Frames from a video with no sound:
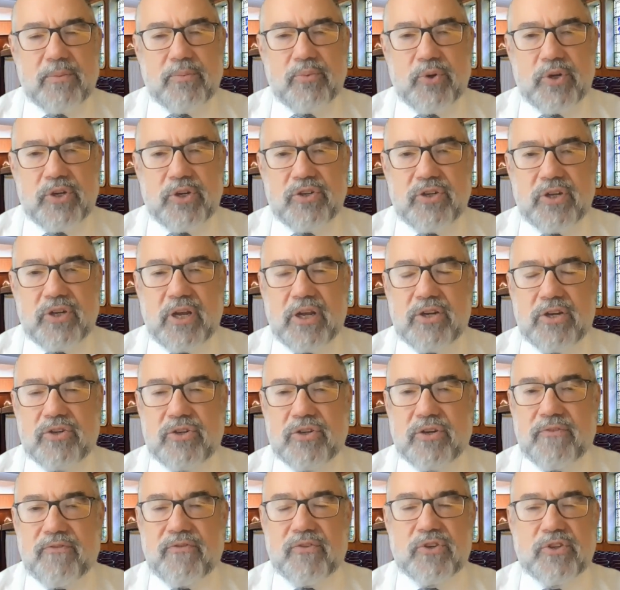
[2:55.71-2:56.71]

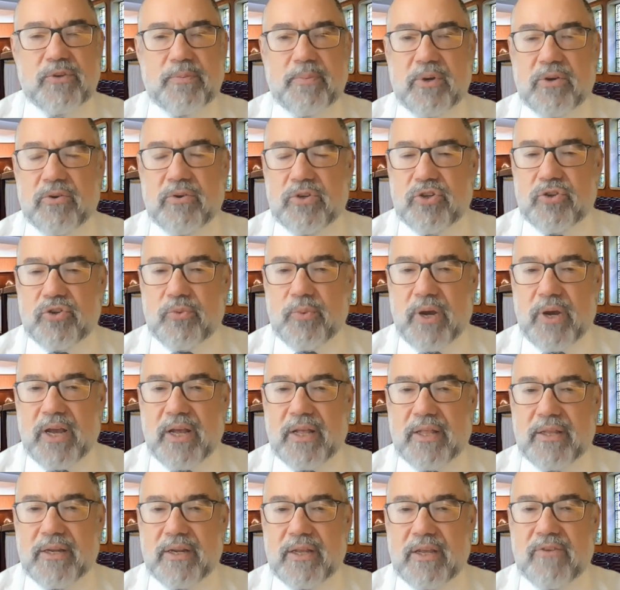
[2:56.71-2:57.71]
appreciation for
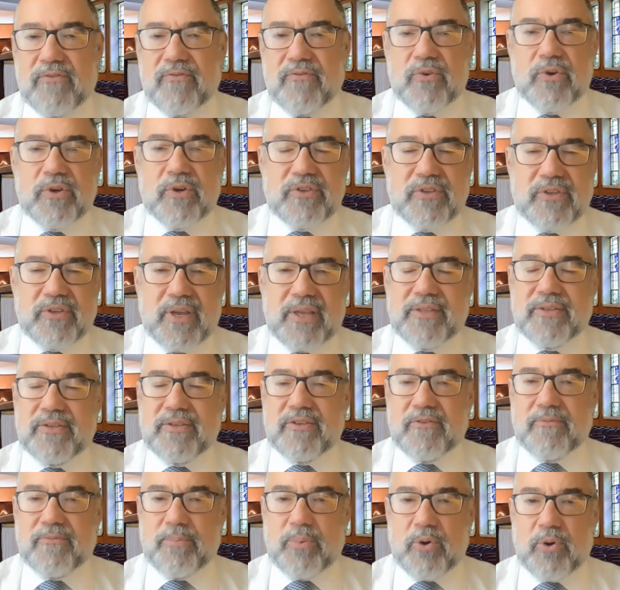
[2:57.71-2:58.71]
spirituality and for a
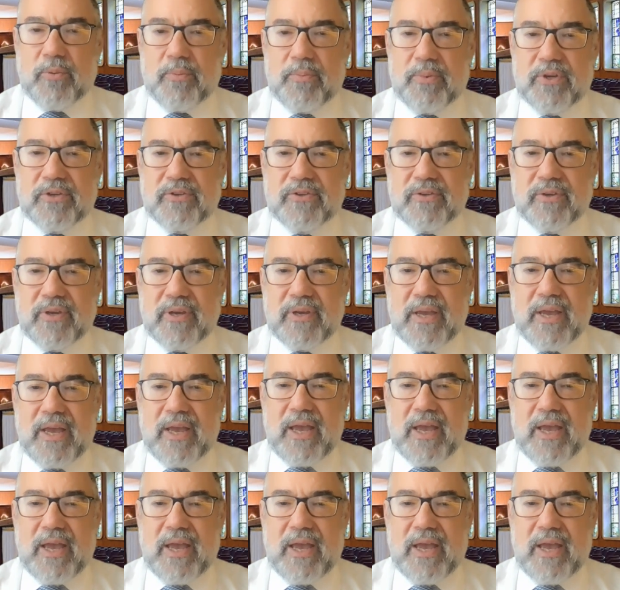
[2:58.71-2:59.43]
sense of purpose